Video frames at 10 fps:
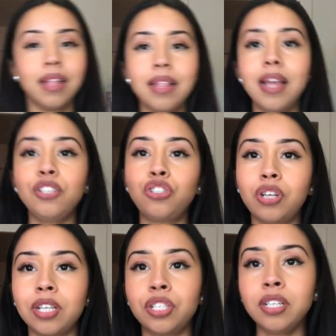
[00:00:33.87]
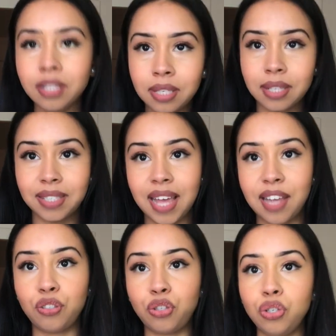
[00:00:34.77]
The instructions
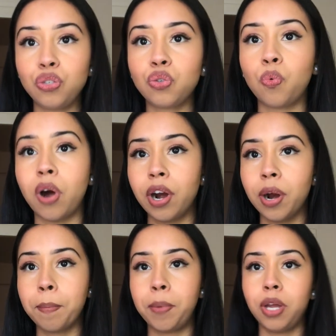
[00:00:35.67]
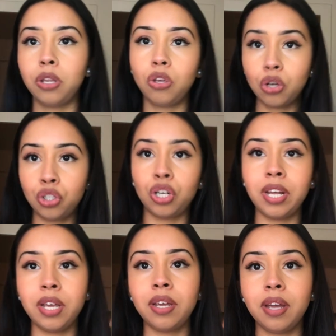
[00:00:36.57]
say to use water, but
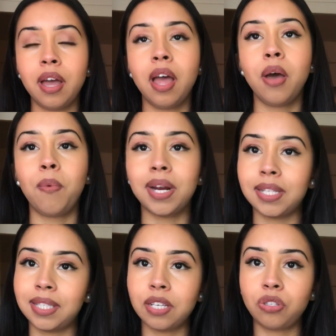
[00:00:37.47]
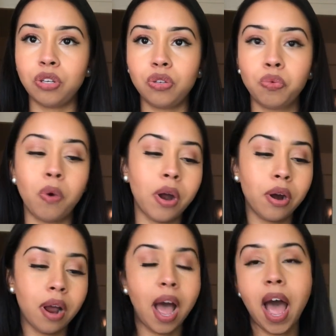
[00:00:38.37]
usually when it says to use
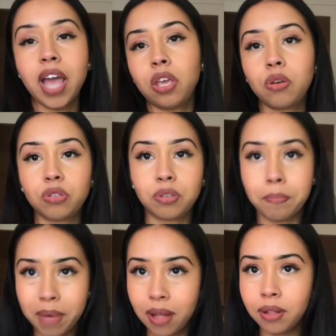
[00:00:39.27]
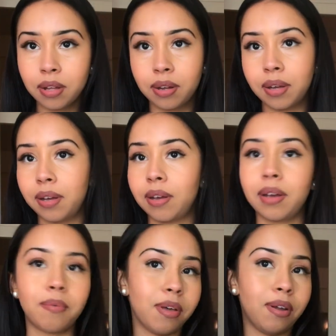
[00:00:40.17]
water, I use milk.
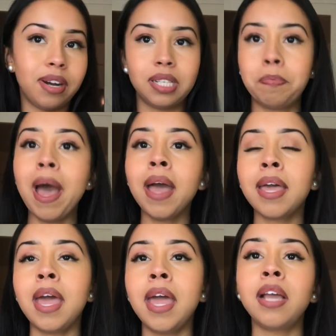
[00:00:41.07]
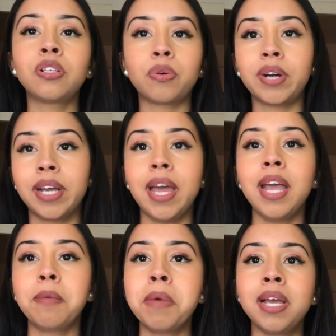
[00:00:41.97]
Whether it's pancakes or a
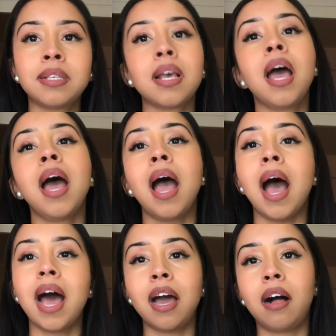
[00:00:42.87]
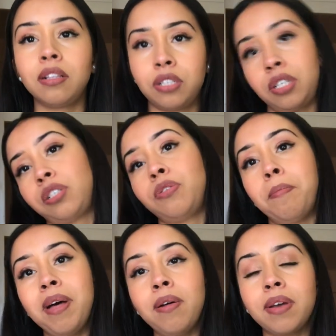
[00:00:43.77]
cake mix, I alter it to
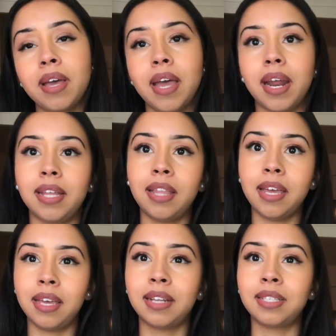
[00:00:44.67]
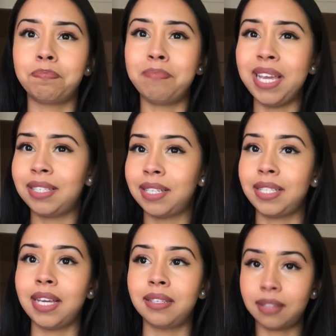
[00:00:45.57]
milk, and I think it makes it
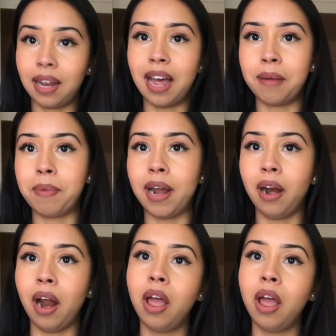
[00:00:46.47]
taste a lot better.